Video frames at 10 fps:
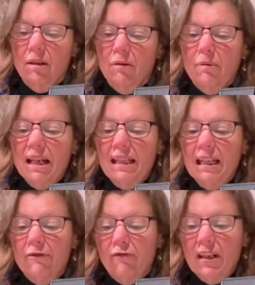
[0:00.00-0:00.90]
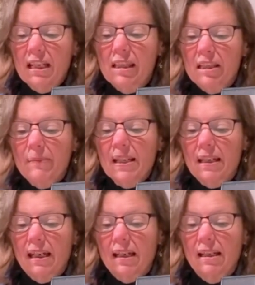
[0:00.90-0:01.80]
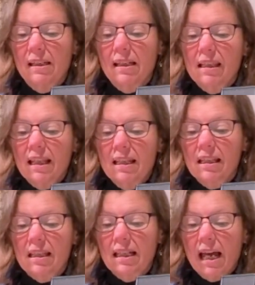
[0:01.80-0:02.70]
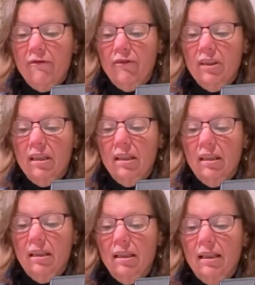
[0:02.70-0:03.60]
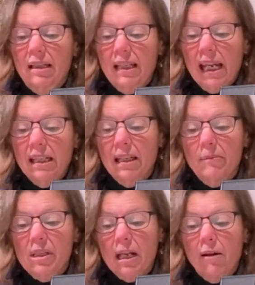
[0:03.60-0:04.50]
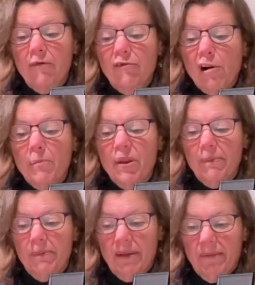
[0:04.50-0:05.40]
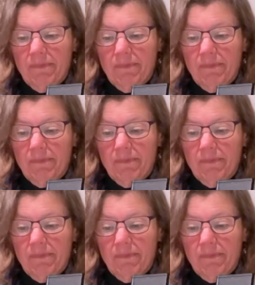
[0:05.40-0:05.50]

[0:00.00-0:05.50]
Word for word: When he had finished speaking, Jesus left and hid himself from them.